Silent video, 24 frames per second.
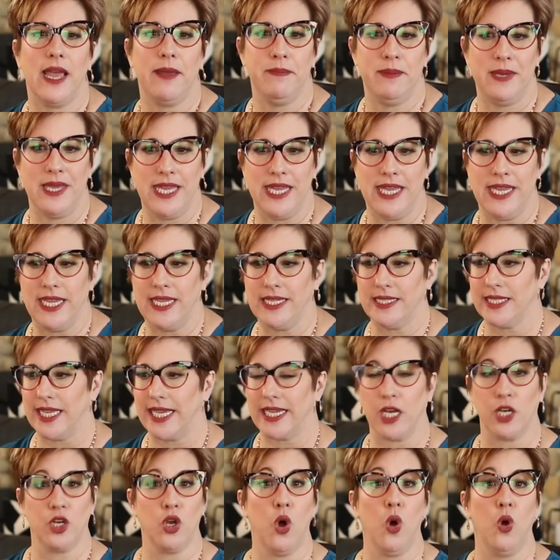A
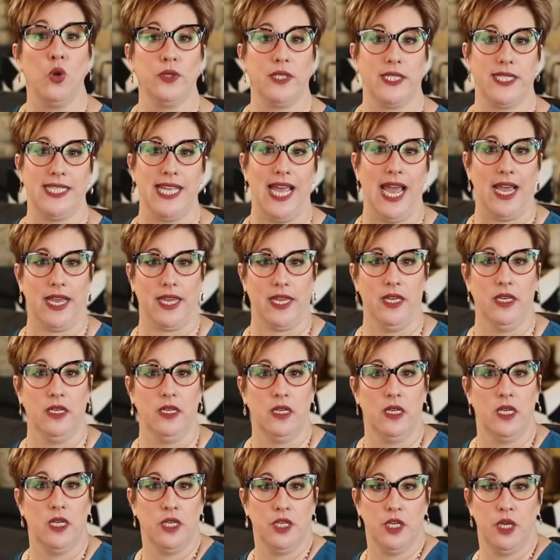dedicated IP is like a
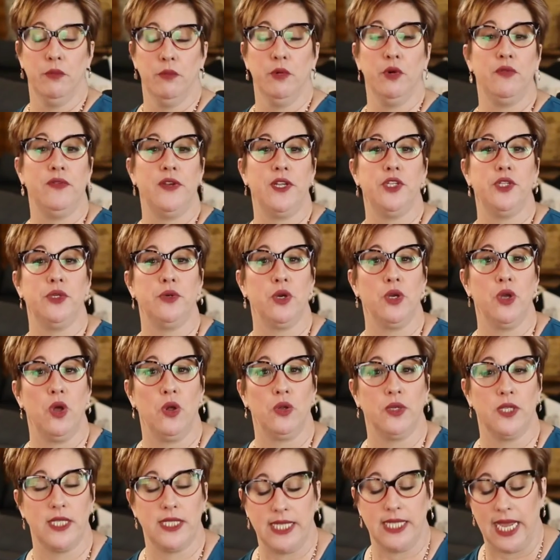cul-de-sac.
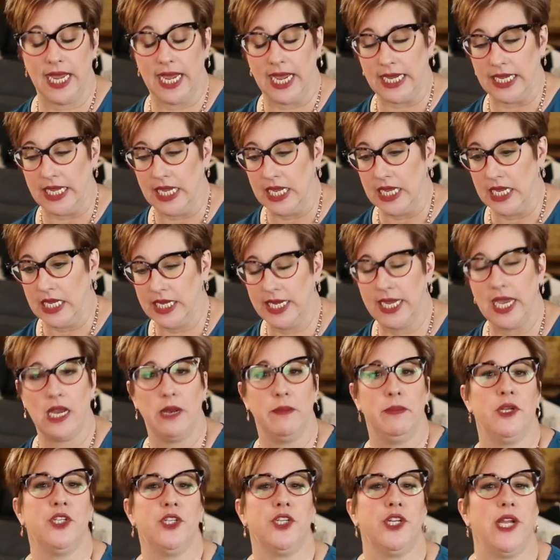You move into a
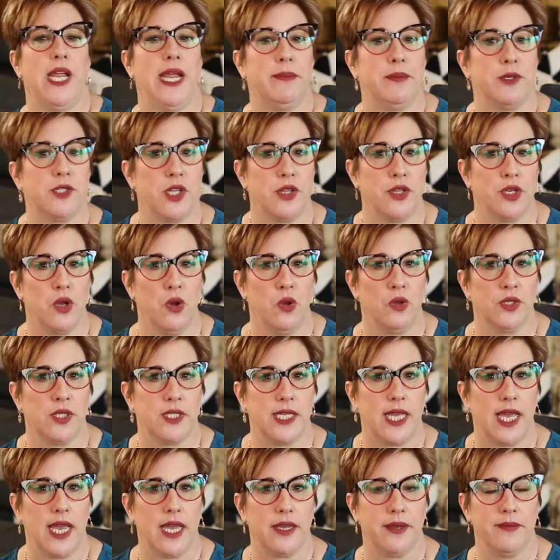cul-de-sac, you got a bunch
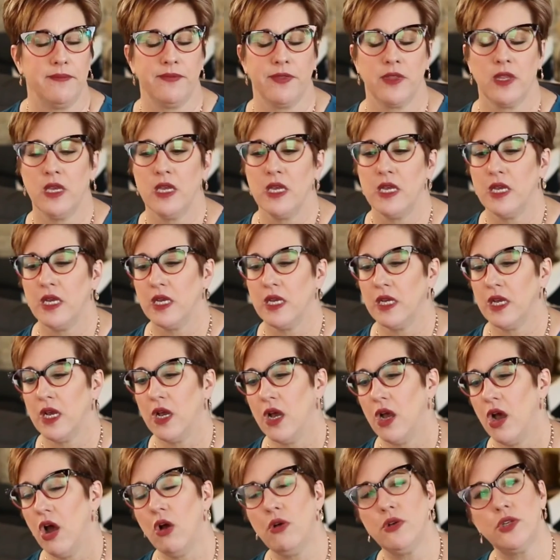of neighbors on the
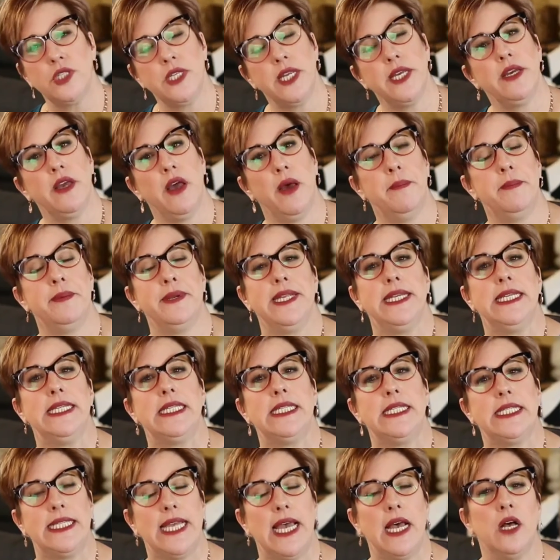cul-de-sac.
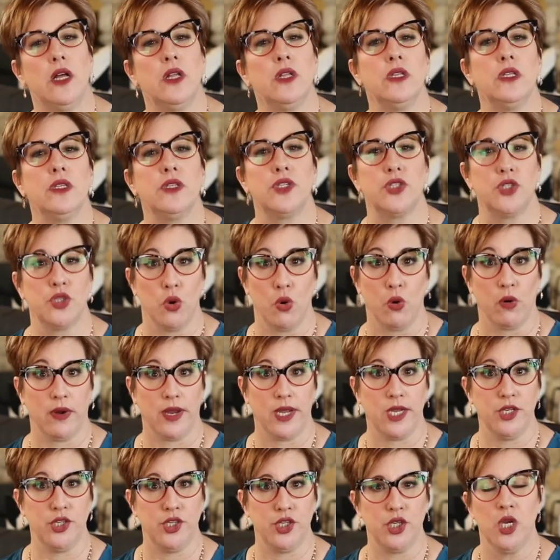Hosting companies
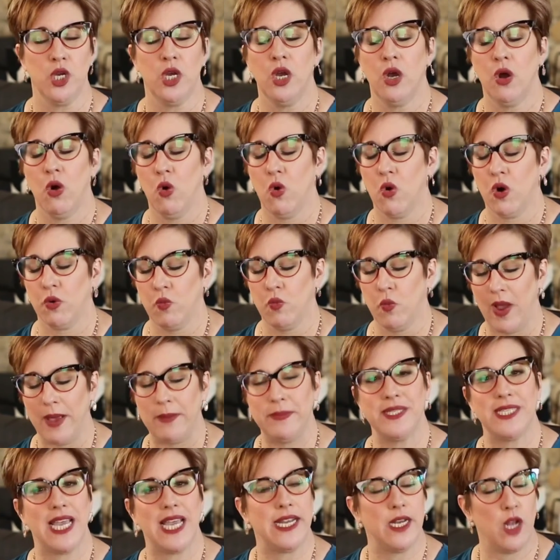sell
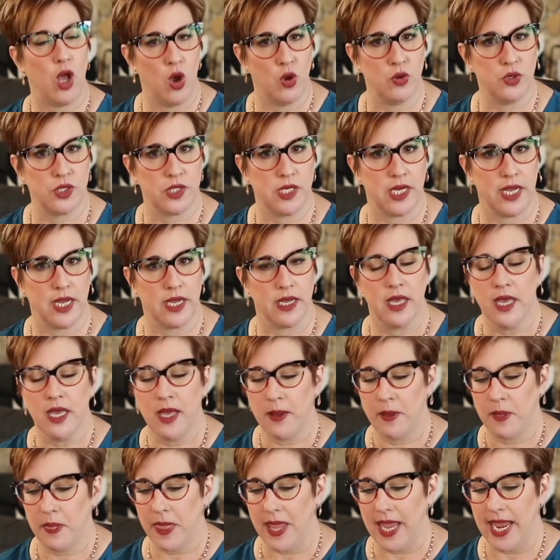storage or
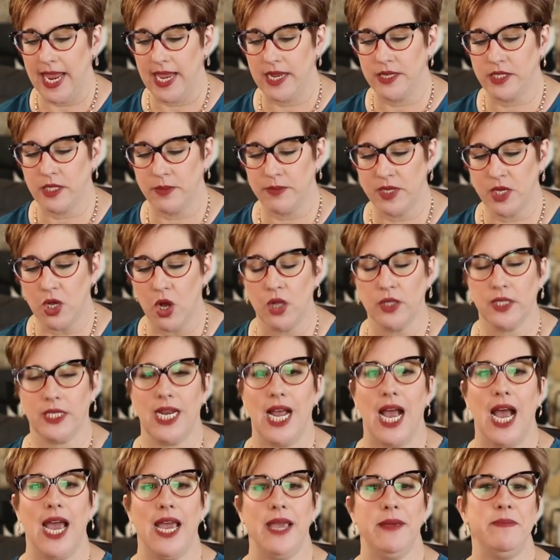website hosting
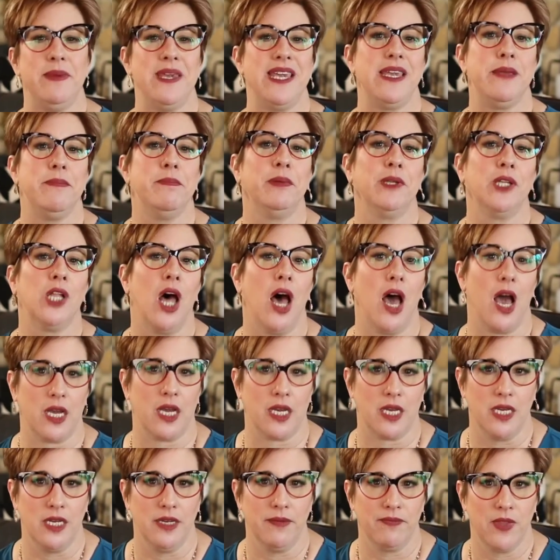in something called an
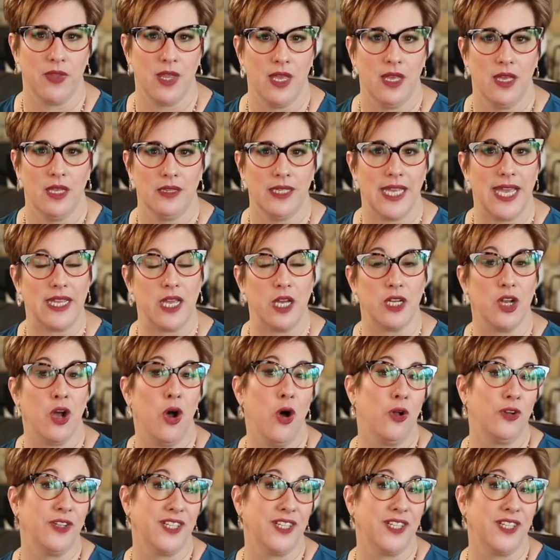IP block,